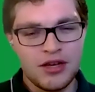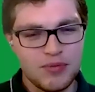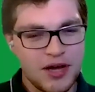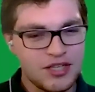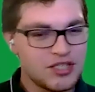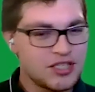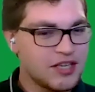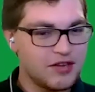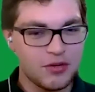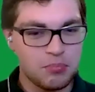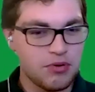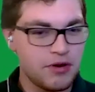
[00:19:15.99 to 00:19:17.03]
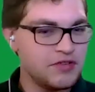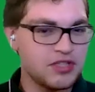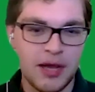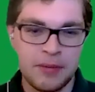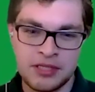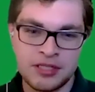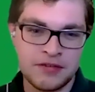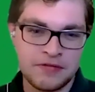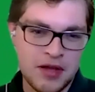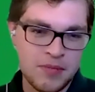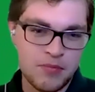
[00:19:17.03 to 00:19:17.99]
You mind just giving a brief synopsis
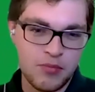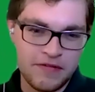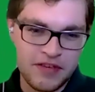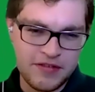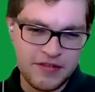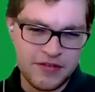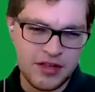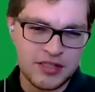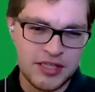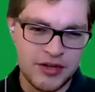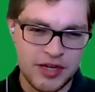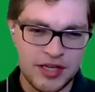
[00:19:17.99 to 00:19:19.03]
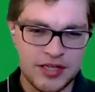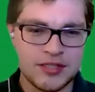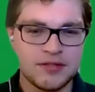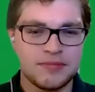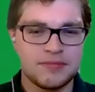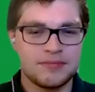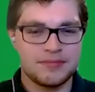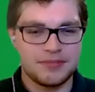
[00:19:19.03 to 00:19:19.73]
of what Viva Volunteering is?